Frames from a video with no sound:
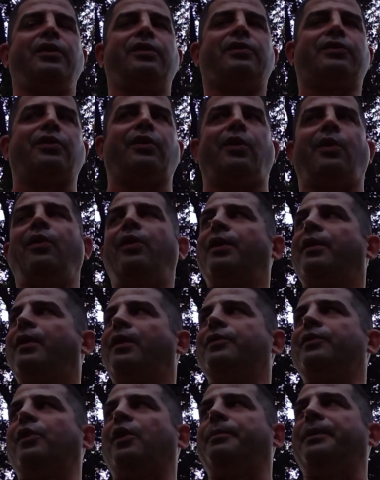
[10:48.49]
So,
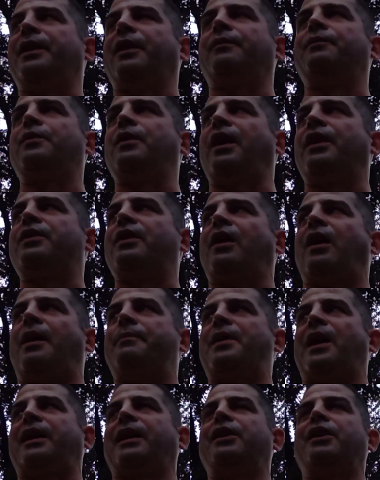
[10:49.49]
you know what I mean? I'm
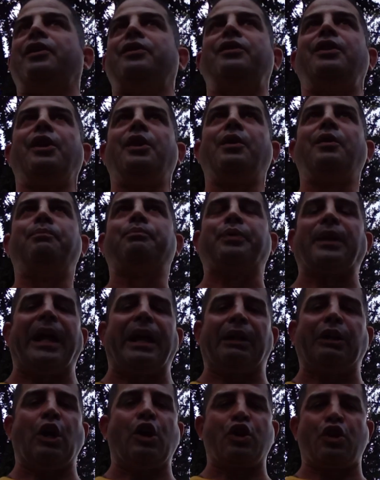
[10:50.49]
not going to play
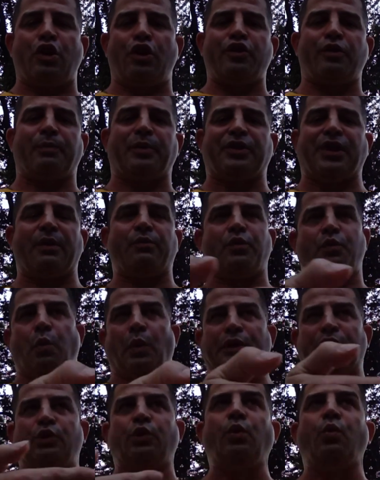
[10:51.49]
along 100% with
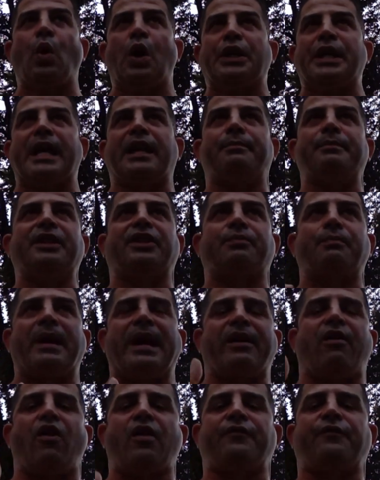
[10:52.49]
what you want out of me. It's
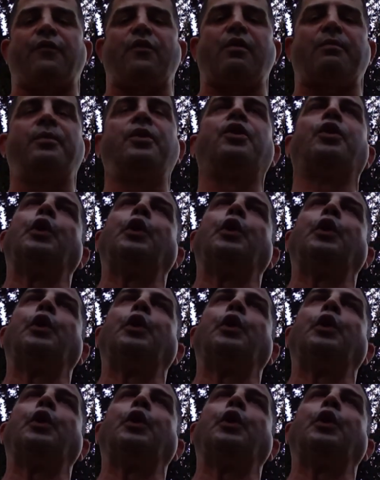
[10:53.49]
my art form.